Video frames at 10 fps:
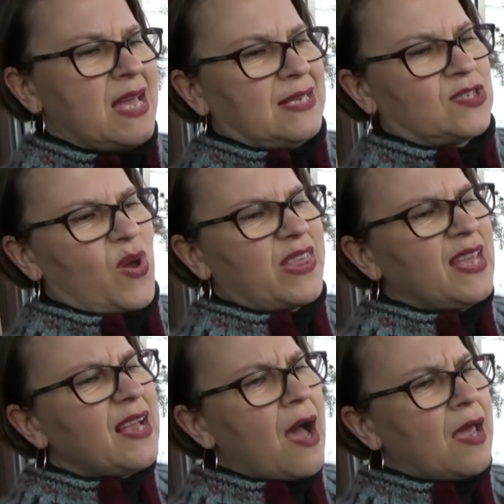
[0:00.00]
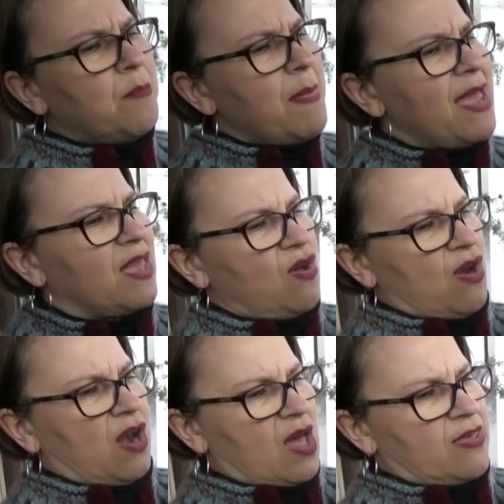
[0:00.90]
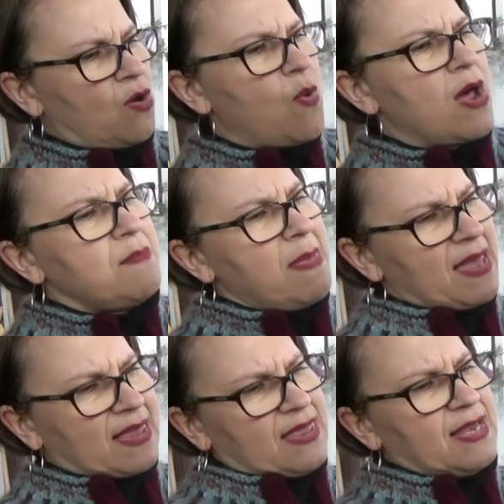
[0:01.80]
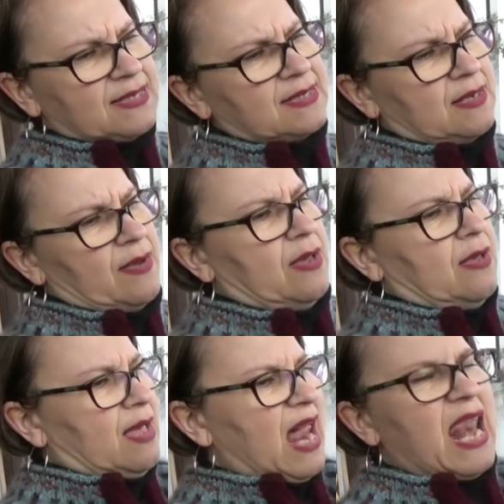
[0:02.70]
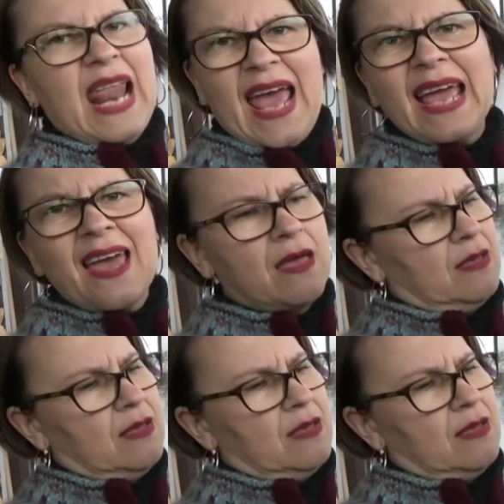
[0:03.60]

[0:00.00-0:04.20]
So I think I'll make another one, make this leg